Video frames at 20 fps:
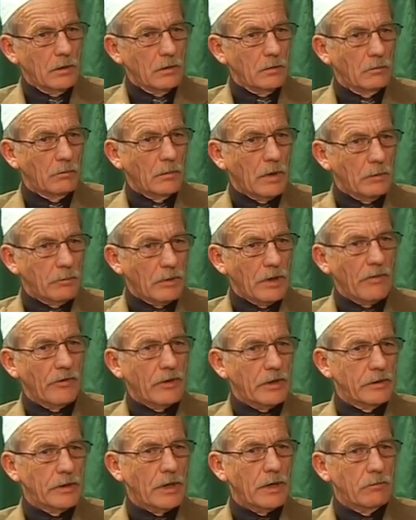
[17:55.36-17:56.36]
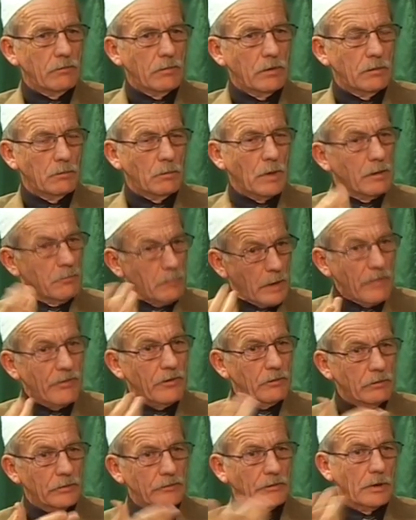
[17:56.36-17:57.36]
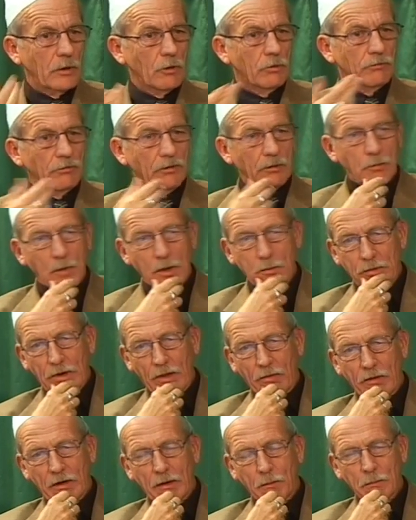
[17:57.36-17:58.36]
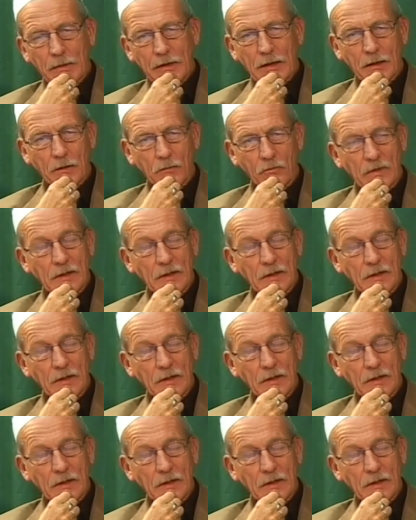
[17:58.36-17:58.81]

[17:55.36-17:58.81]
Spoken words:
my brother and I, my mother was alone with my brother and me, and